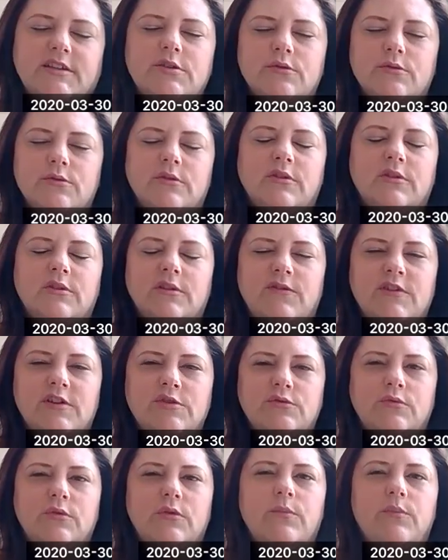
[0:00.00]
an
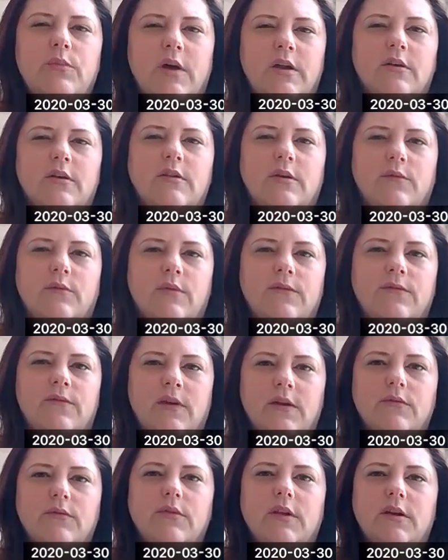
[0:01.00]
organization or an individual,
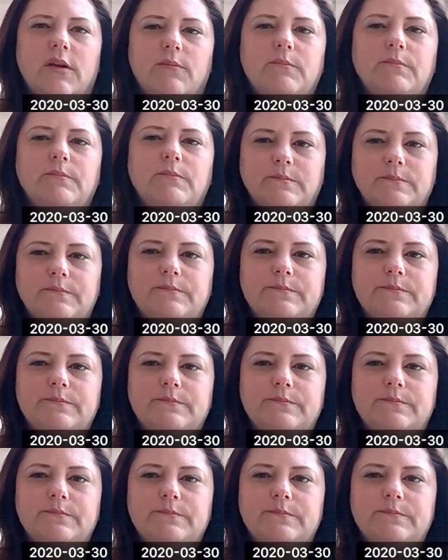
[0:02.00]
better than we found
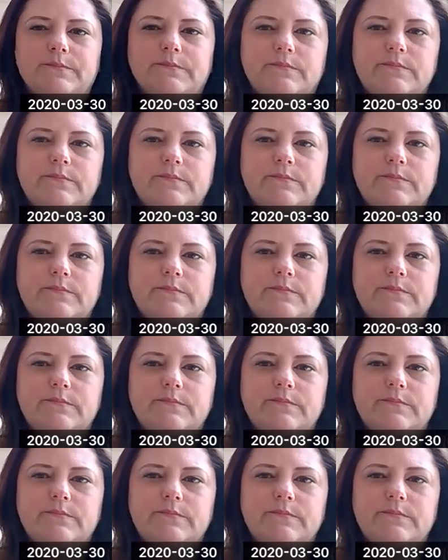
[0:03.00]
them.